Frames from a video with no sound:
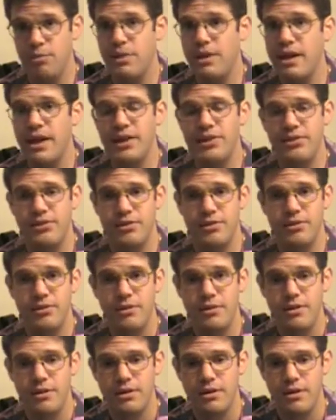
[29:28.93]
this,
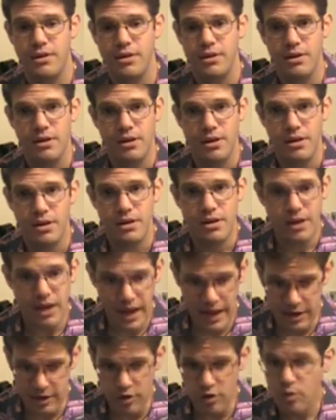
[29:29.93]

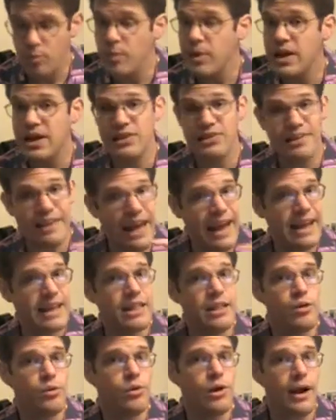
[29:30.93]
and you'll be
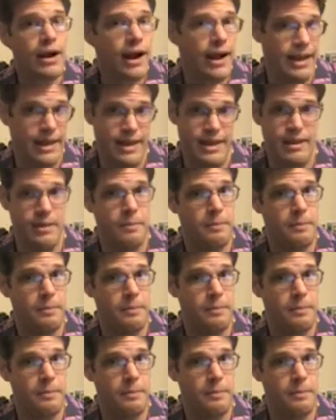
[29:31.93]
exactly where I am.